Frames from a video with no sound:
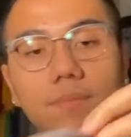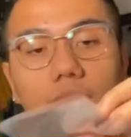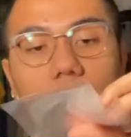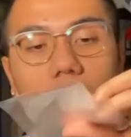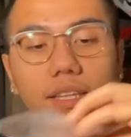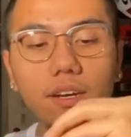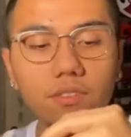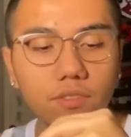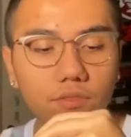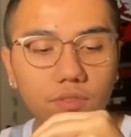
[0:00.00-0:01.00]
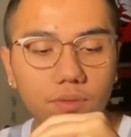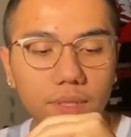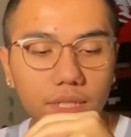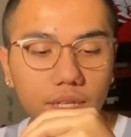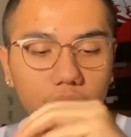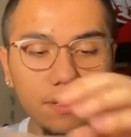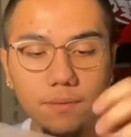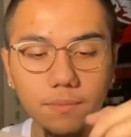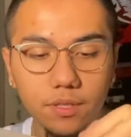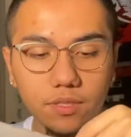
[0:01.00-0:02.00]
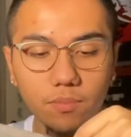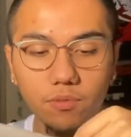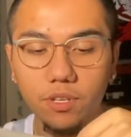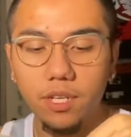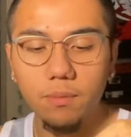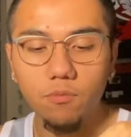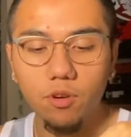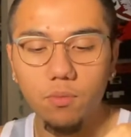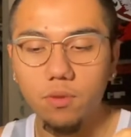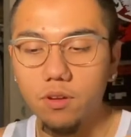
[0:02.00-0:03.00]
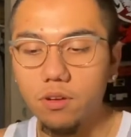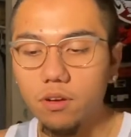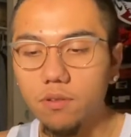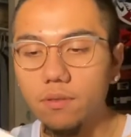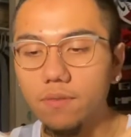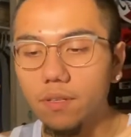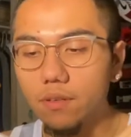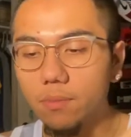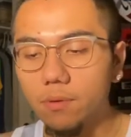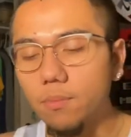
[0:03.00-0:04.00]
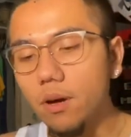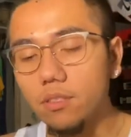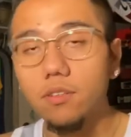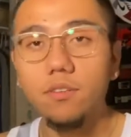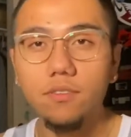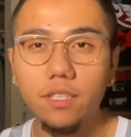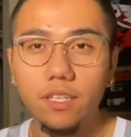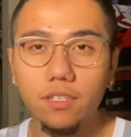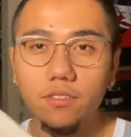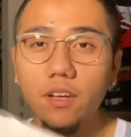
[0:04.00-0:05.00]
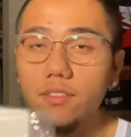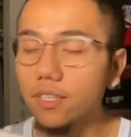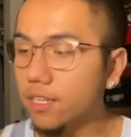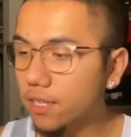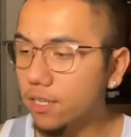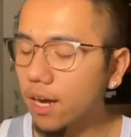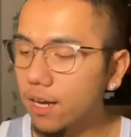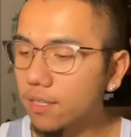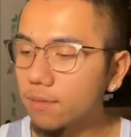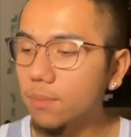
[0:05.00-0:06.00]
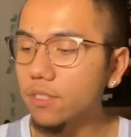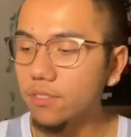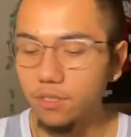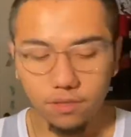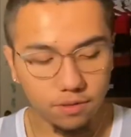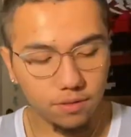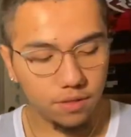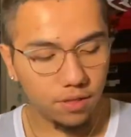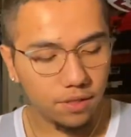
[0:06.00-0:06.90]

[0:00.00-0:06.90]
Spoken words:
And then they also threw in a Supreme Chrome logo with a normal box logo sticker, so I'll take it. I got the best stickers.